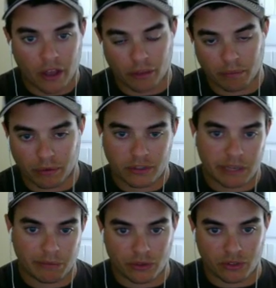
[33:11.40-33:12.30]
the blue
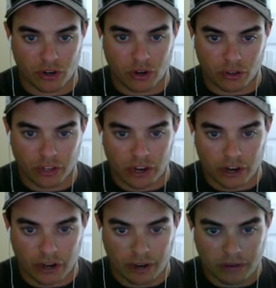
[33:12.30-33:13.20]
team lose
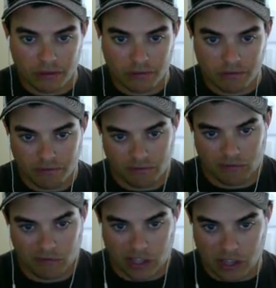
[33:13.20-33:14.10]
earlier,
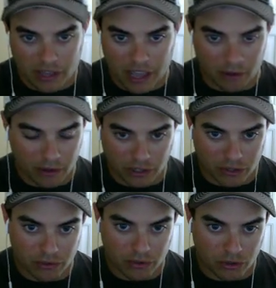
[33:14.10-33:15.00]
you can't really
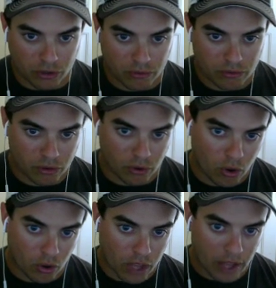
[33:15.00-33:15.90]
do a
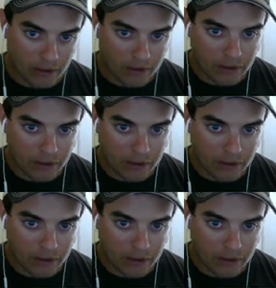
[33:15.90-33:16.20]
whole lot.